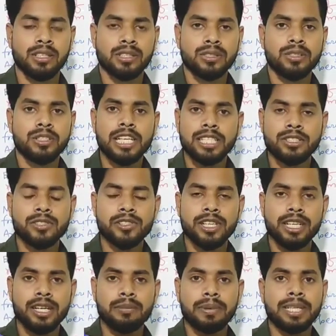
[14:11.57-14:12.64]
So dear
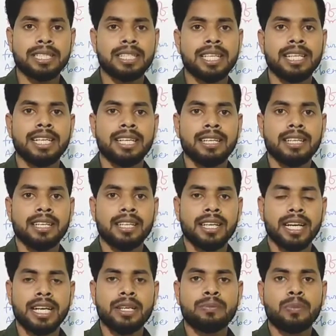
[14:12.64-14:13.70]
student, never think
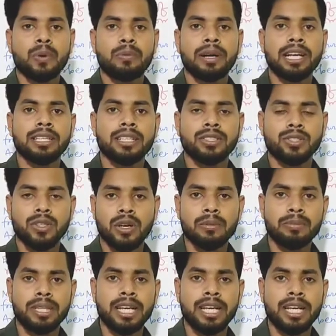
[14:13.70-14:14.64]
it provide the job,